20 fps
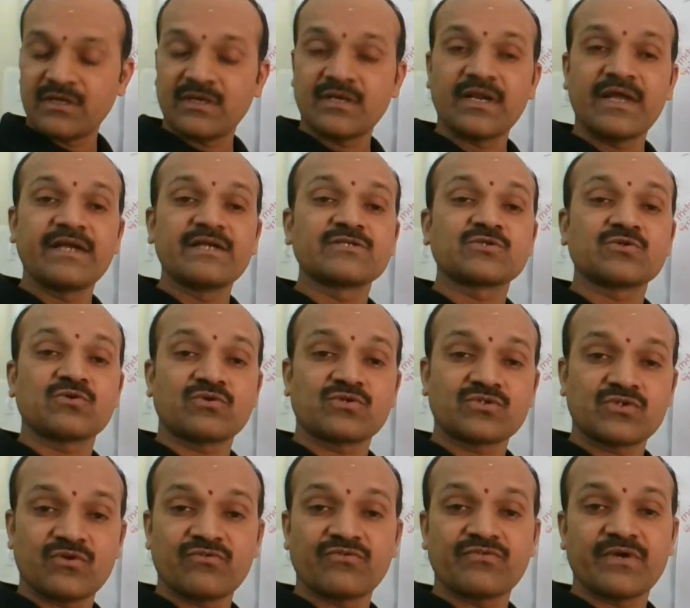light,
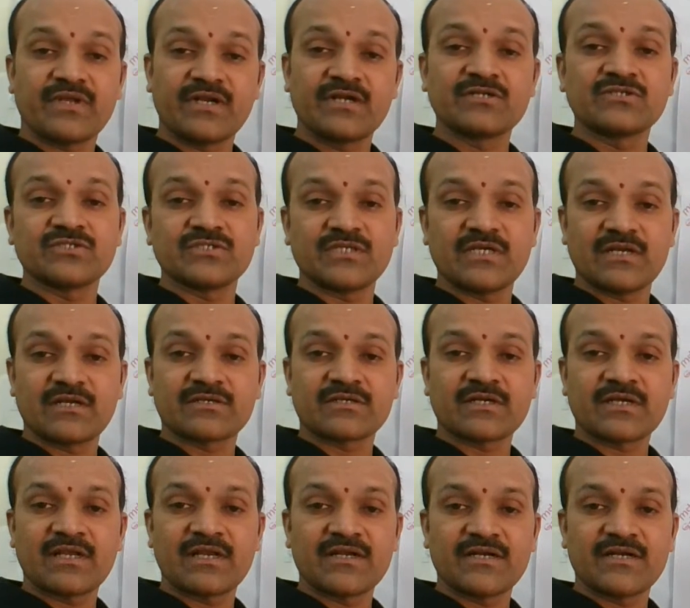source of energy, electrical